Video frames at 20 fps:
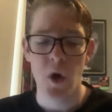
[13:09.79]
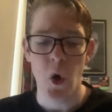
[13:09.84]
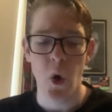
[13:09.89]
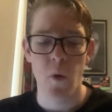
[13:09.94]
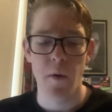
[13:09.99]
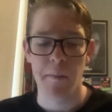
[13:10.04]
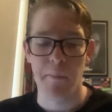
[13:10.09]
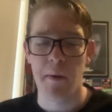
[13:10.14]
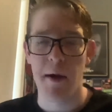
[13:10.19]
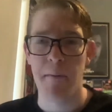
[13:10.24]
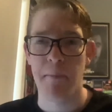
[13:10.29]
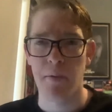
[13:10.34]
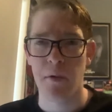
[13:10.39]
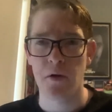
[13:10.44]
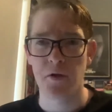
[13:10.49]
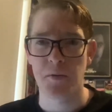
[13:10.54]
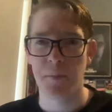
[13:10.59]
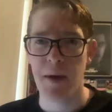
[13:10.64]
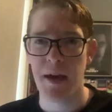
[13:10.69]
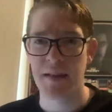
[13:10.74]
or we play
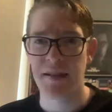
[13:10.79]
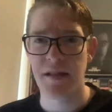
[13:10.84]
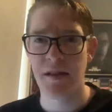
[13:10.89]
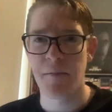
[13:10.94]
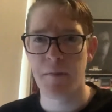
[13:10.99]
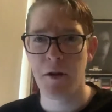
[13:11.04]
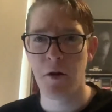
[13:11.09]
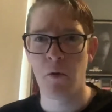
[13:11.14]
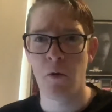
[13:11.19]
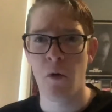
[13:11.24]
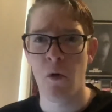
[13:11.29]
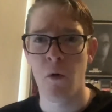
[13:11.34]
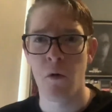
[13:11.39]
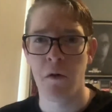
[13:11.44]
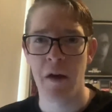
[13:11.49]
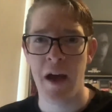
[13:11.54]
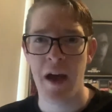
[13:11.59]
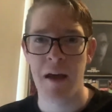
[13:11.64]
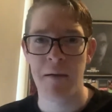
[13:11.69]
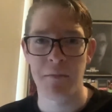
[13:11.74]
Prospect in the middle all
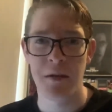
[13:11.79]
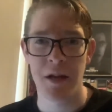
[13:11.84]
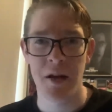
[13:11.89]
game.